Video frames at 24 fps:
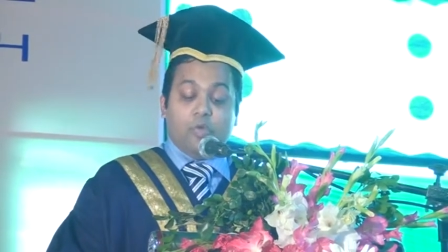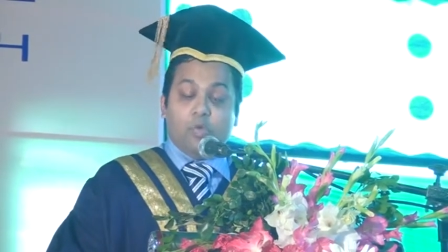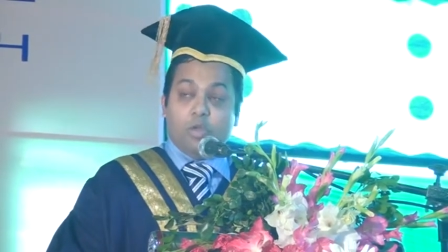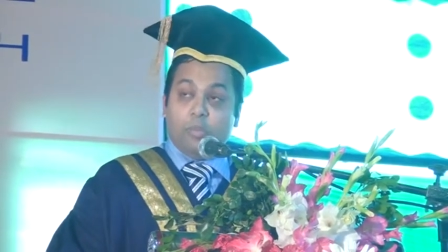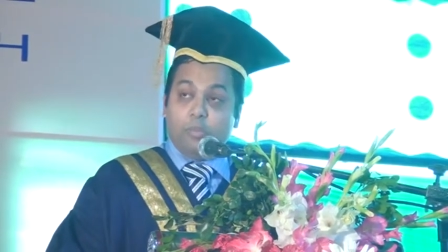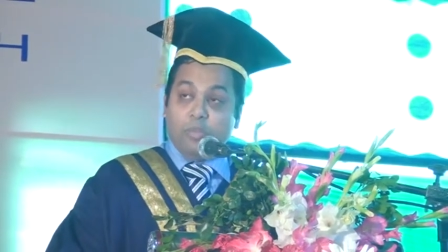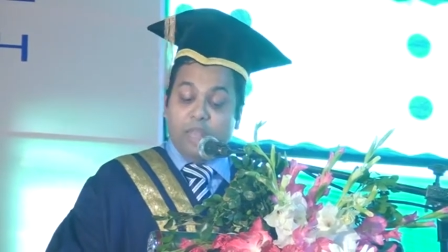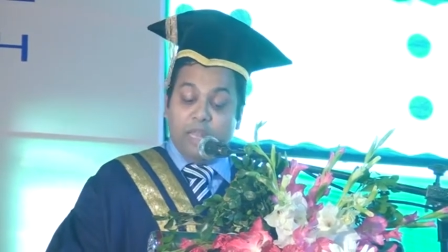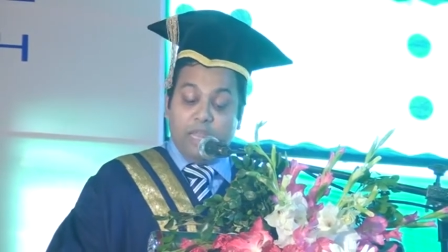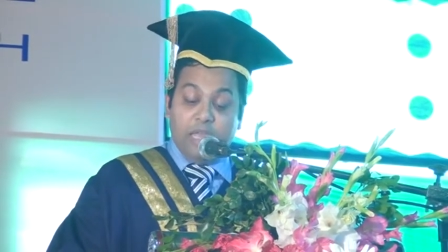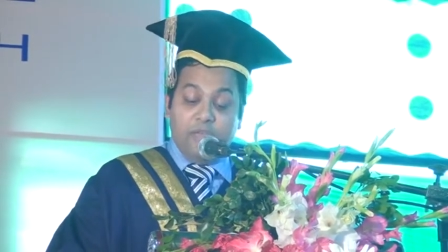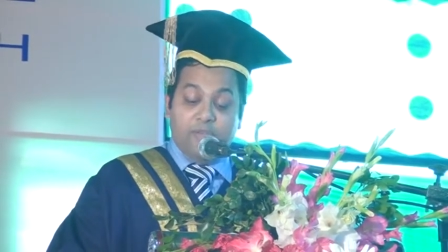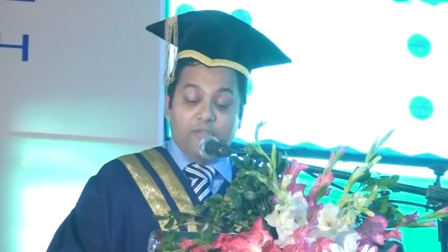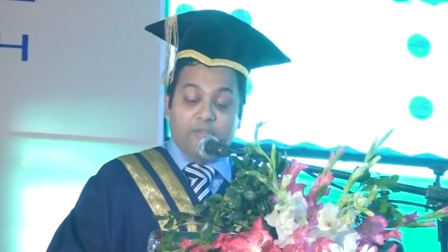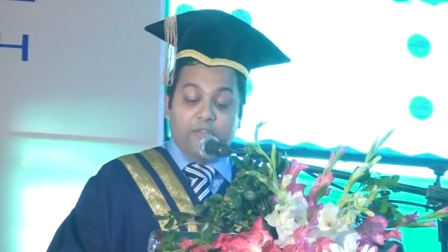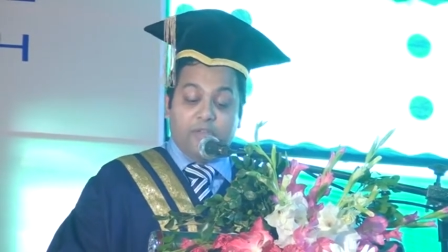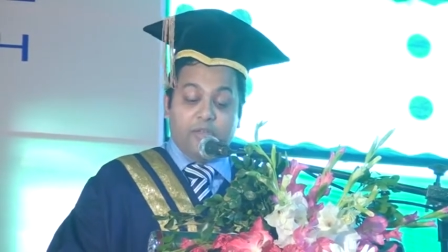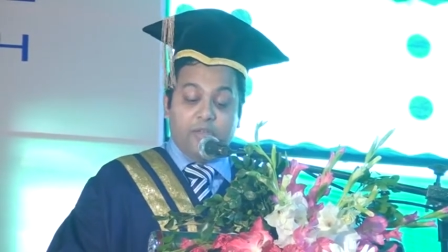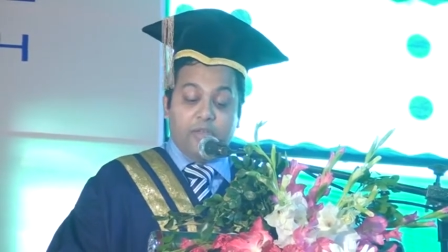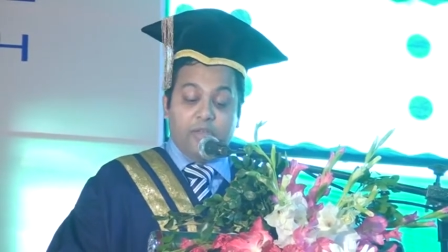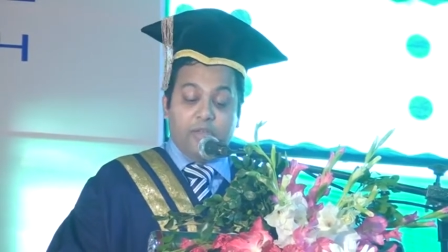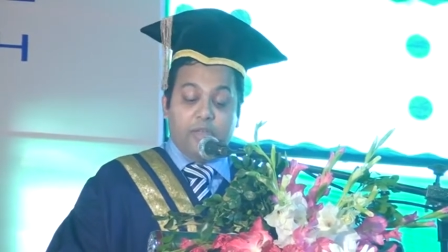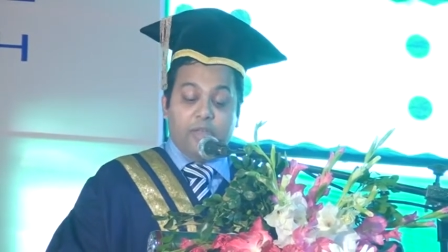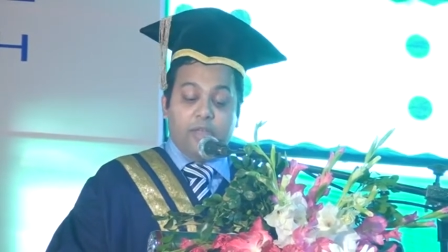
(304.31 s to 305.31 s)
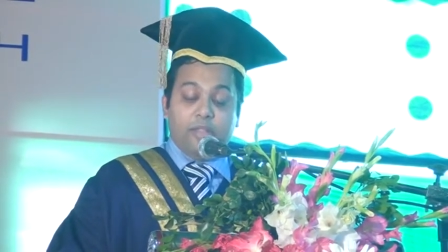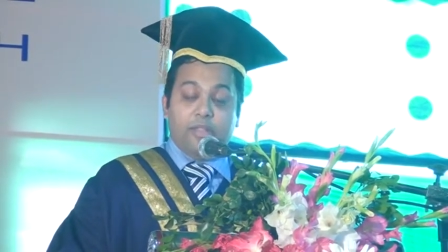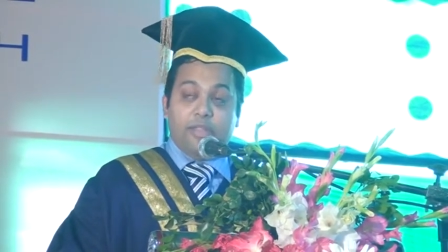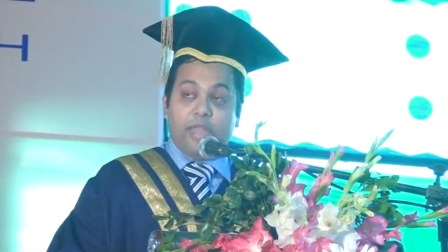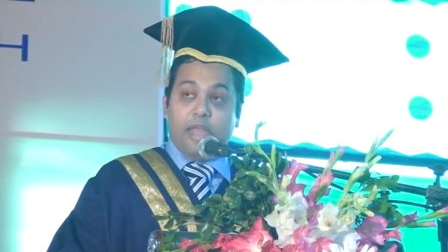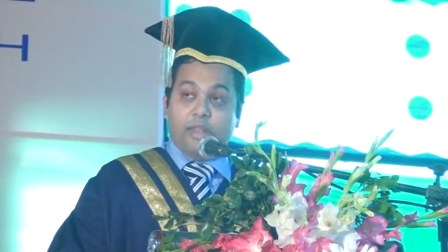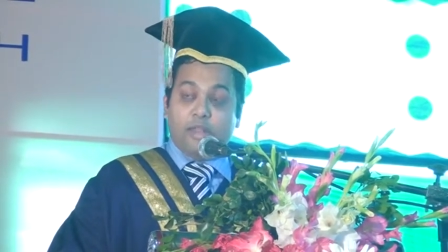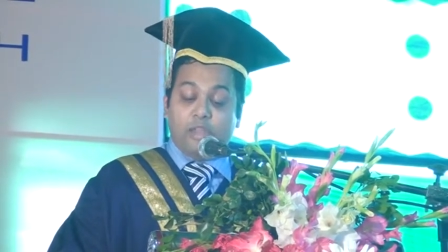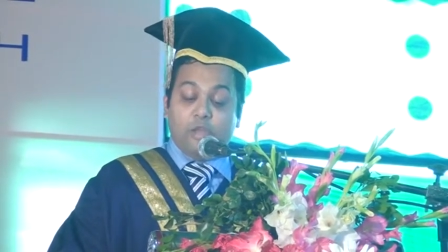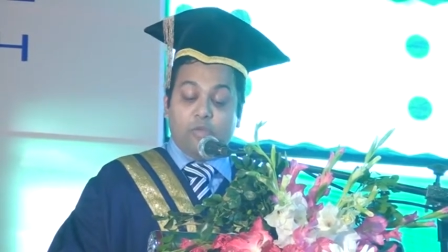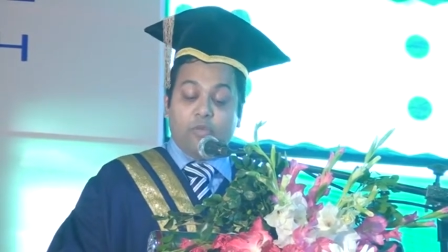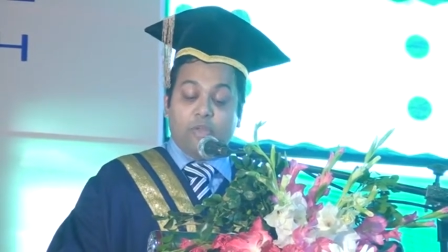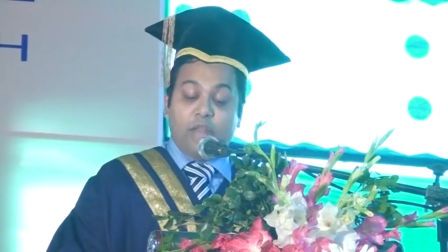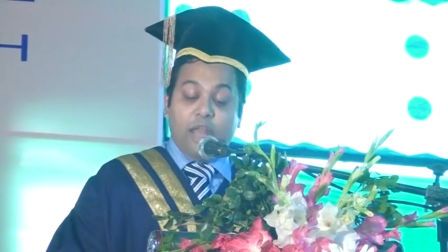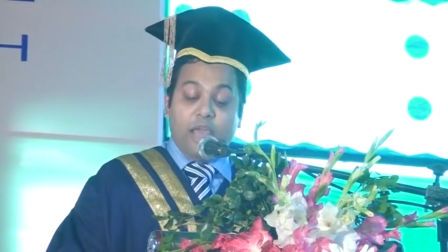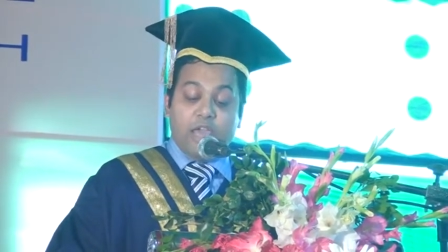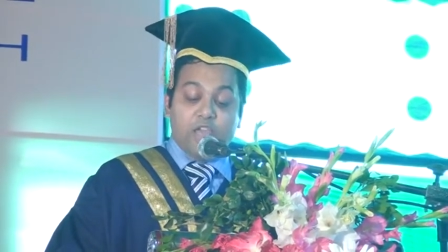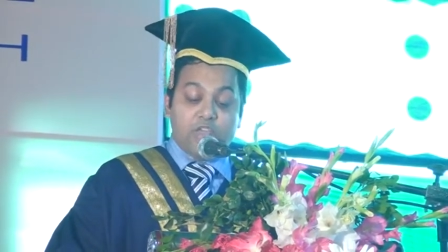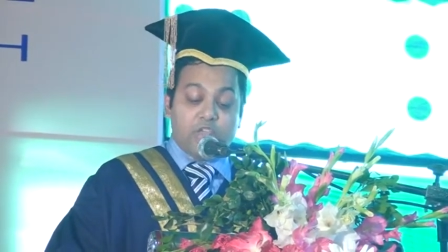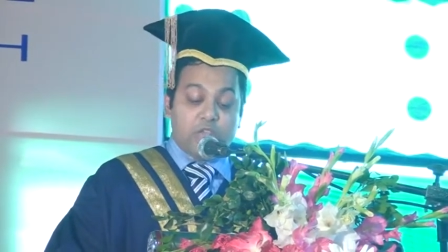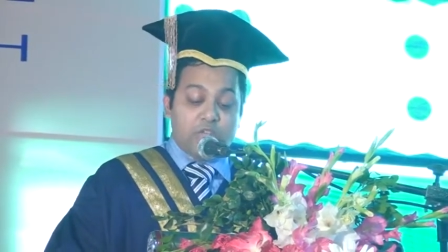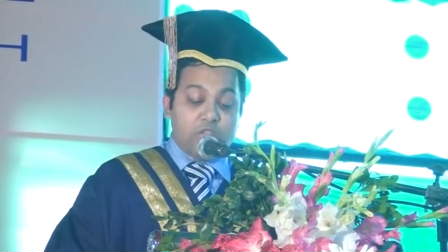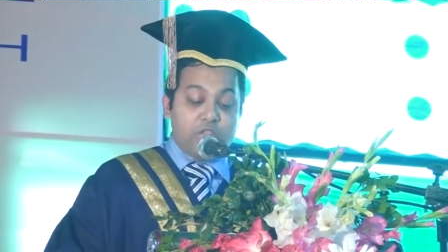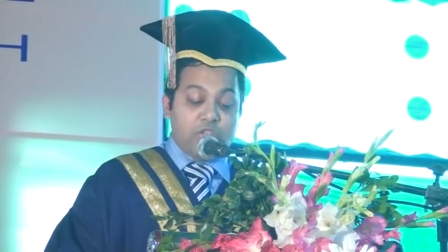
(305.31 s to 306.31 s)
We believe that your
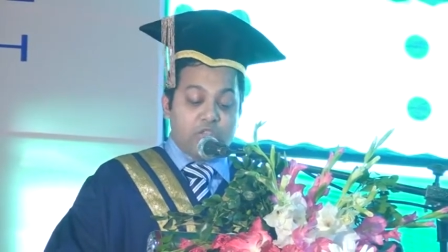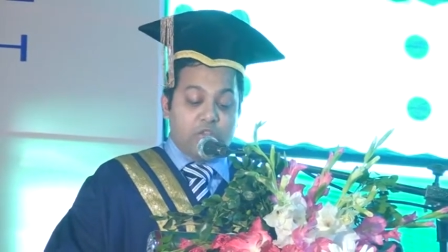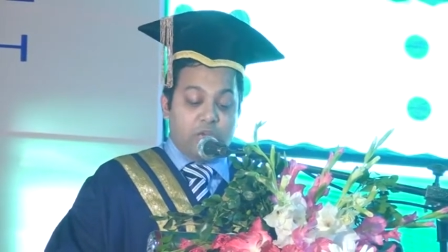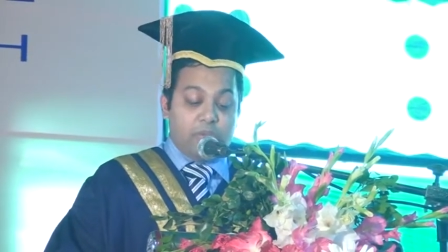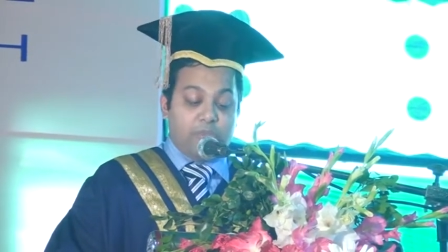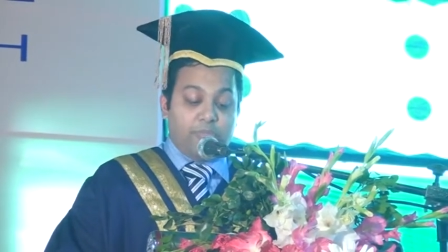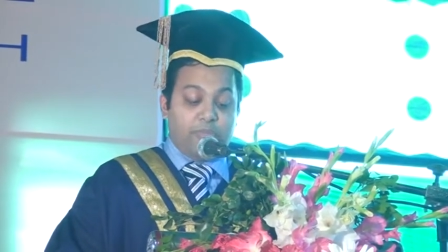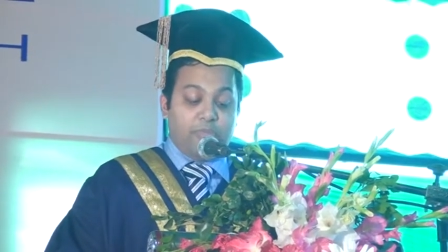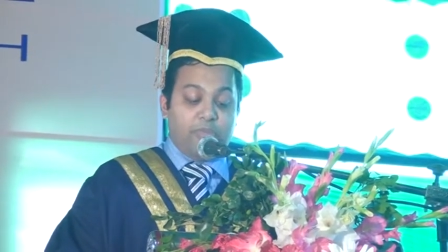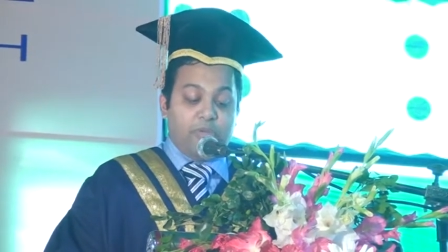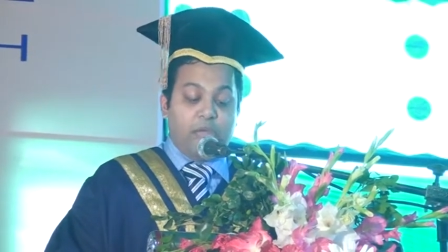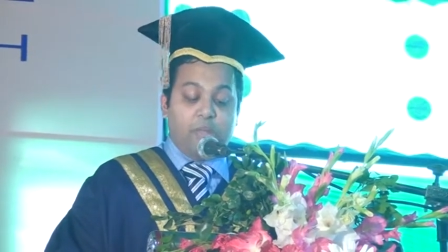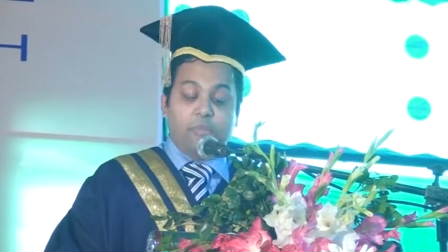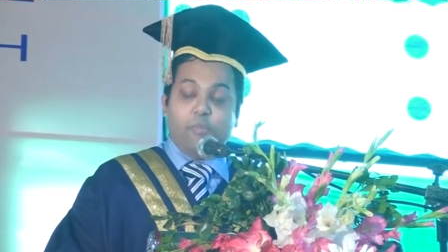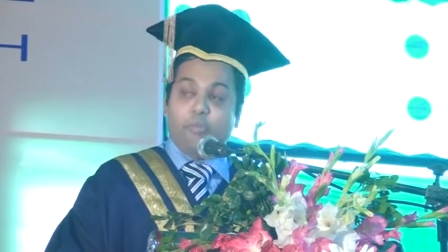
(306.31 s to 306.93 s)
relationship